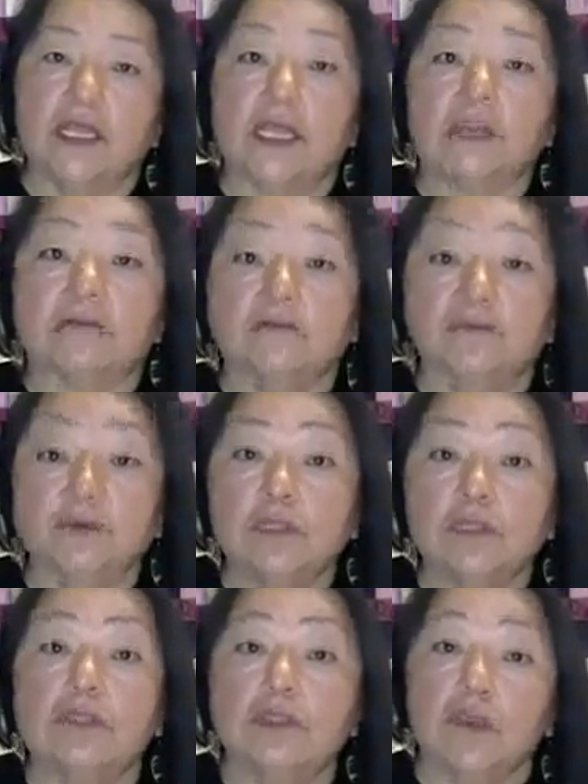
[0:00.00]
like
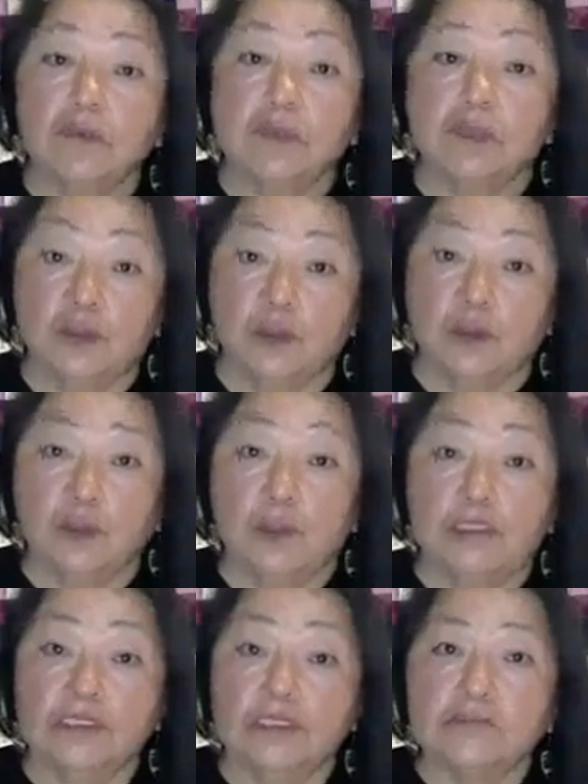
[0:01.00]
fully there in the
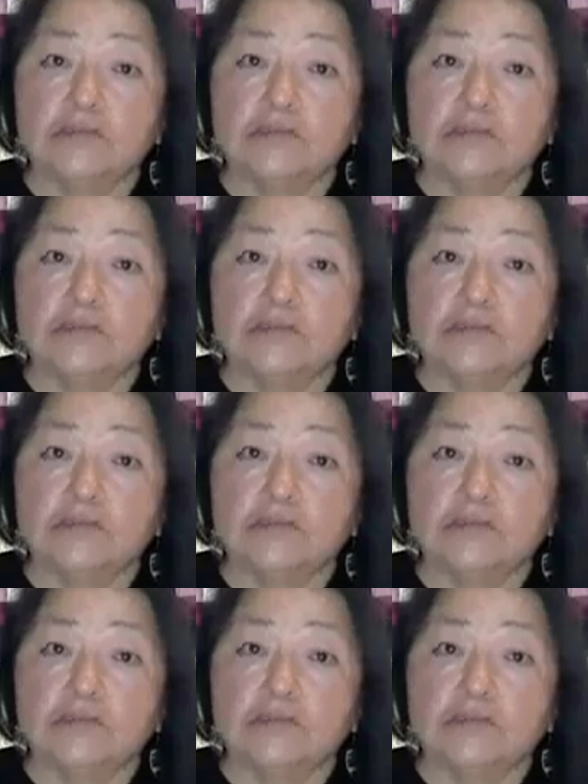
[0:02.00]
moment.